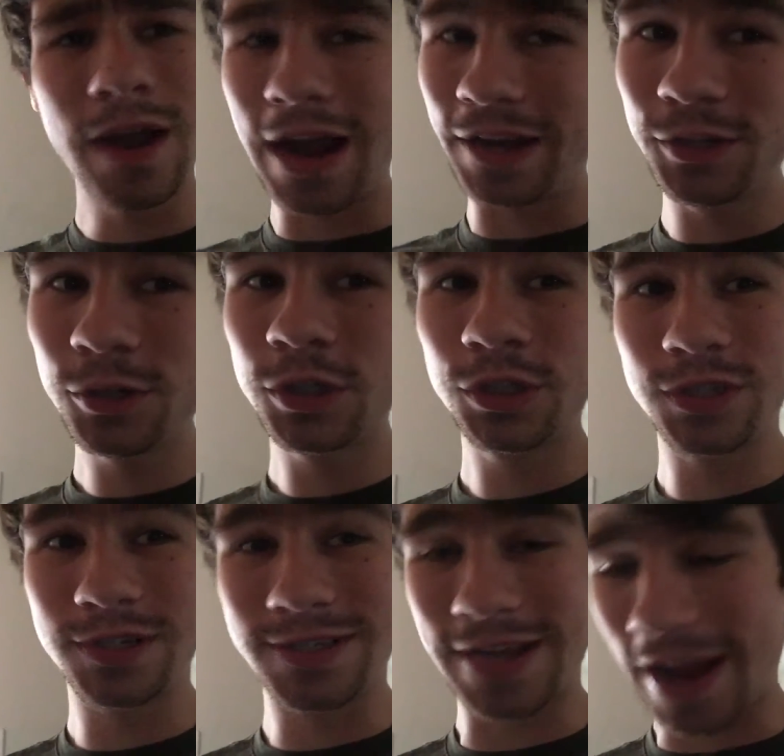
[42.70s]
And you could
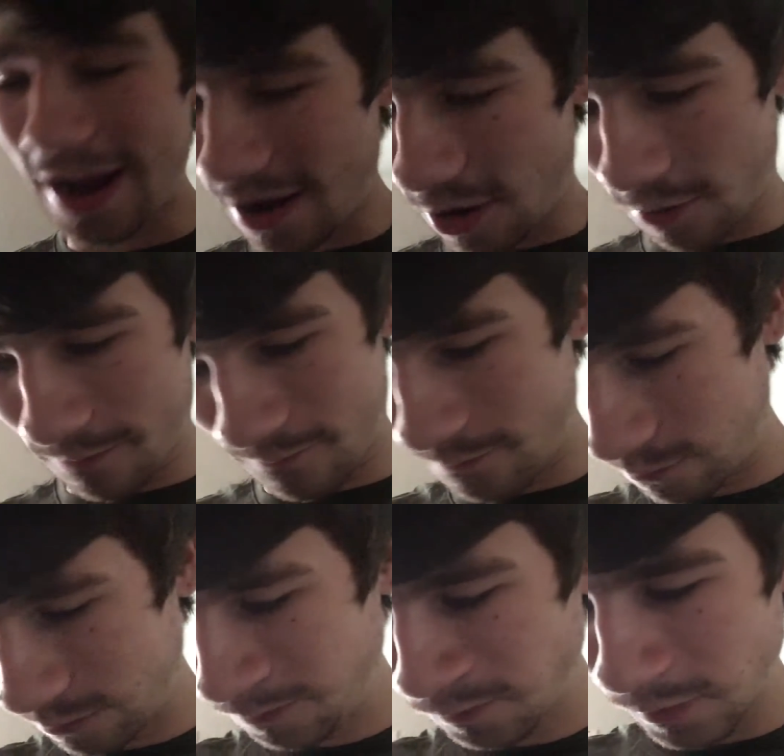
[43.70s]
just tell
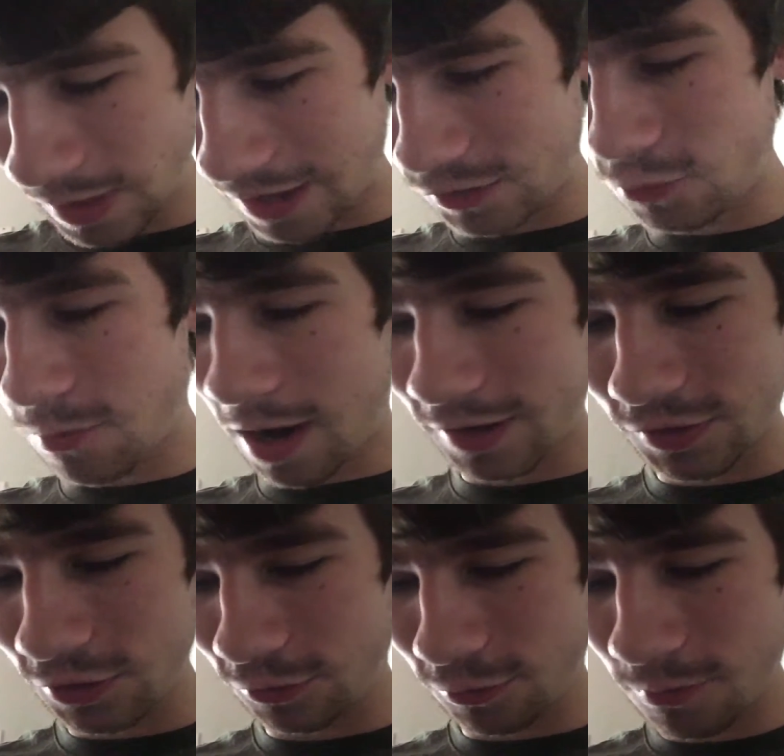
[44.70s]
that
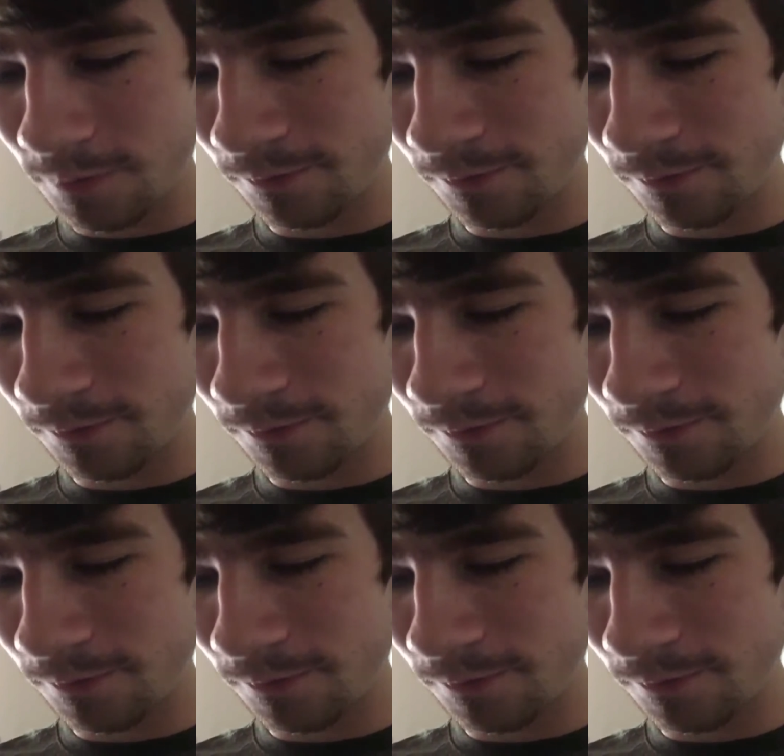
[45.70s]
Zamasu